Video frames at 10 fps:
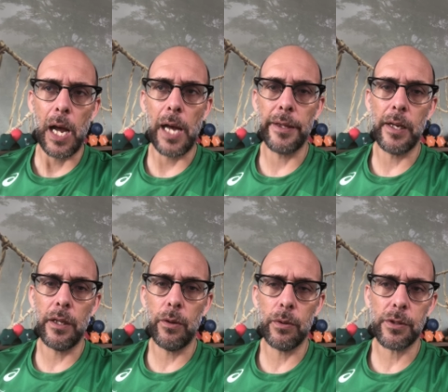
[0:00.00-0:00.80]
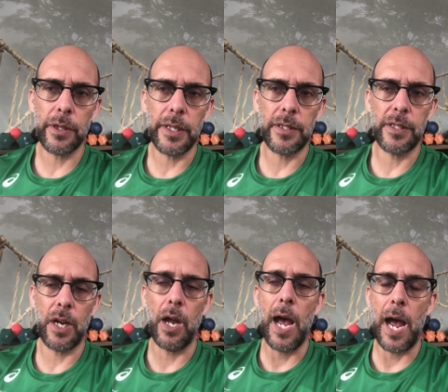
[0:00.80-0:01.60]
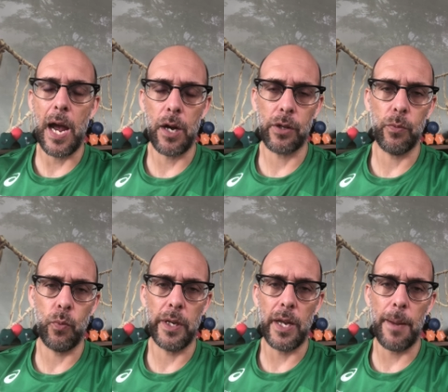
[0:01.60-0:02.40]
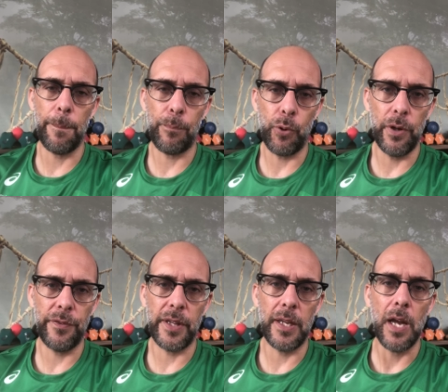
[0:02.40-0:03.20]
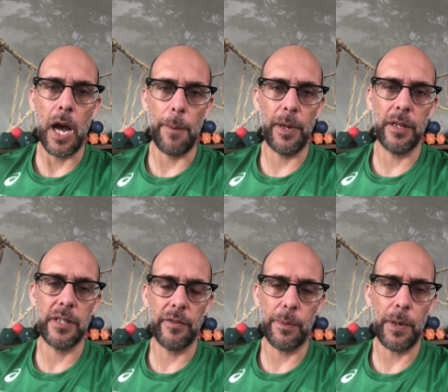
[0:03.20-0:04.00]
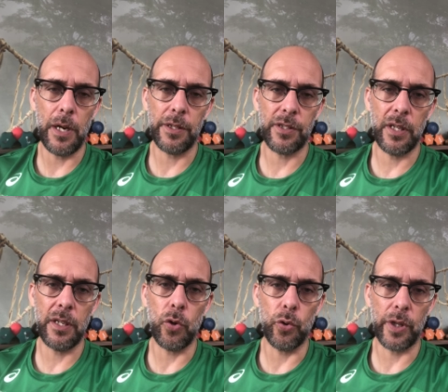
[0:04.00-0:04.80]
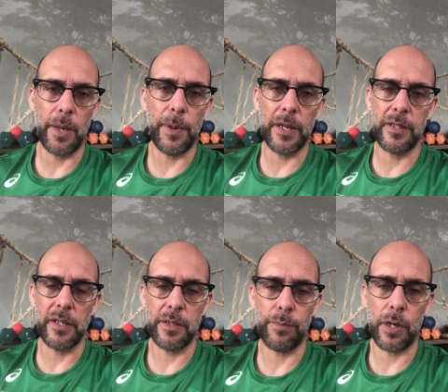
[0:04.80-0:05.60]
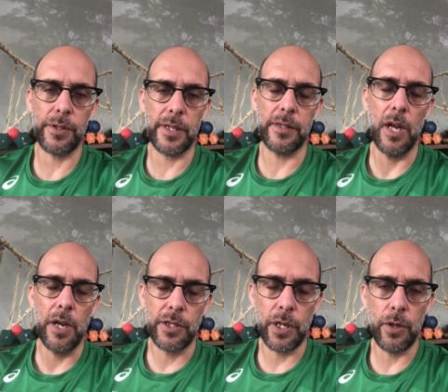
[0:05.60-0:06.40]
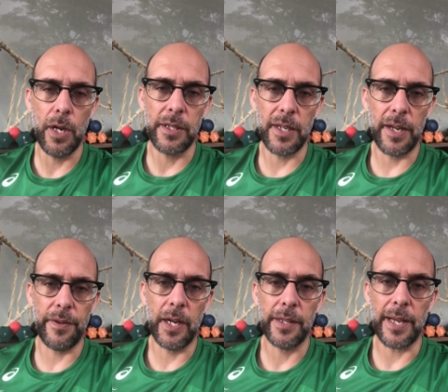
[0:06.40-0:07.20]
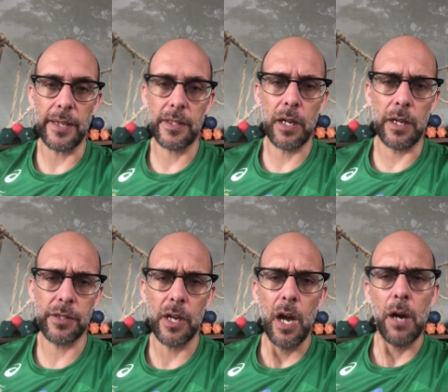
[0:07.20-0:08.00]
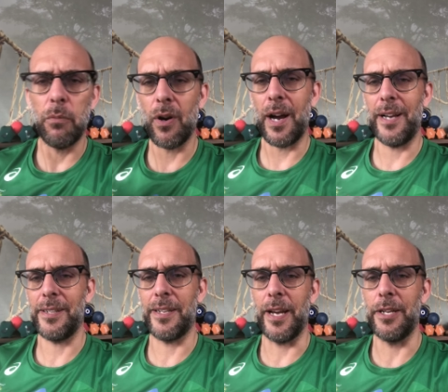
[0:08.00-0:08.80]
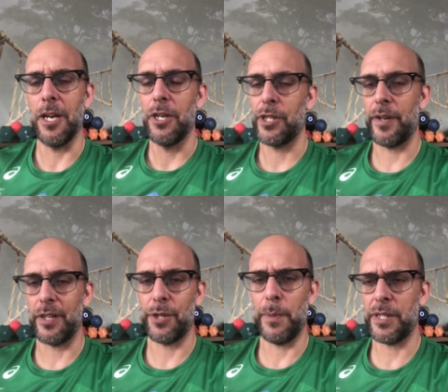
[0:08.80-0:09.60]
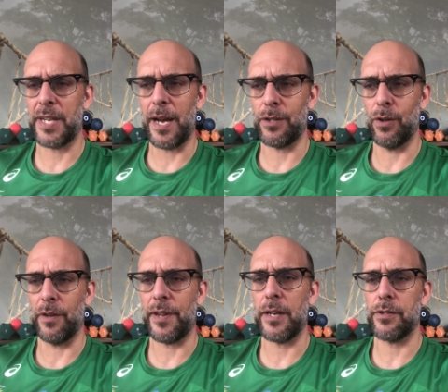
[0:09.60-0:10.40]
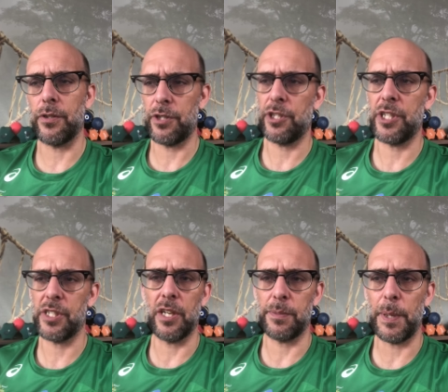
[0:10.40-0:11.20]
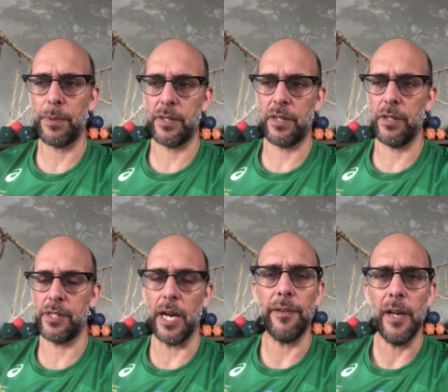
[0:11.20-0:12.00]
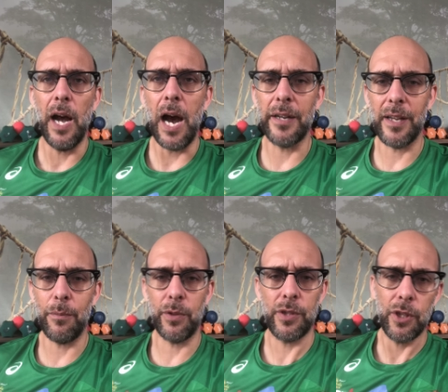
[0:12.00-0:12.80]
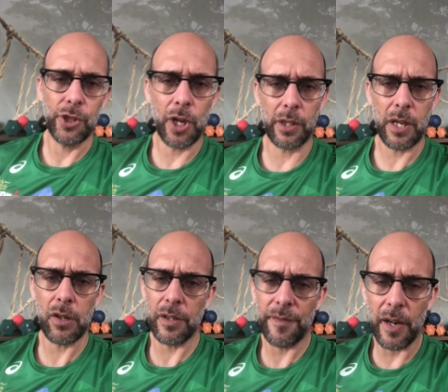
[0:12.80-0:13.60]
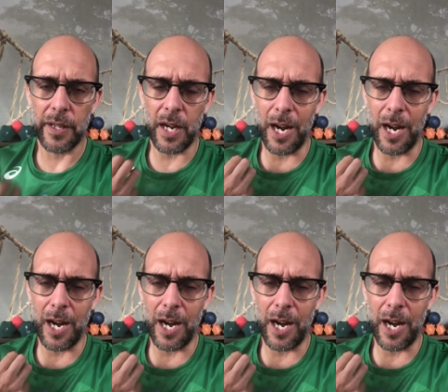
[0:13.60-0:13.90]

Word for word: and then you also need to check how can we improve the ability of the person or the ability of the process to deliver that task and what Ann did she, she missed out all of that so she just asked people to do stuff and then was shocked horrified